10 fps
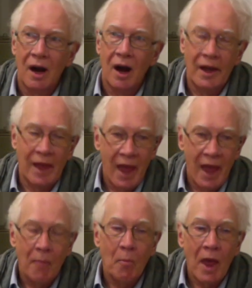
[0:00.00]
I
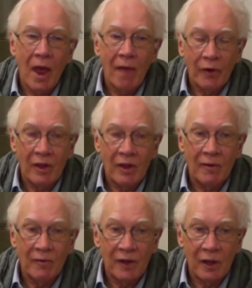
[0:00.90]
am
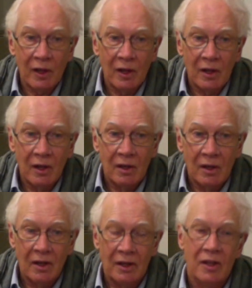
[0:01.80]
everything feeling,
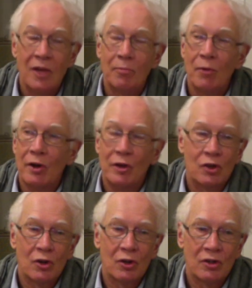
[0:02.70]
like in the
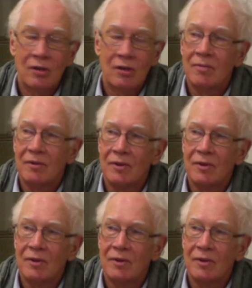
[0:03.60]
Upanishads, that,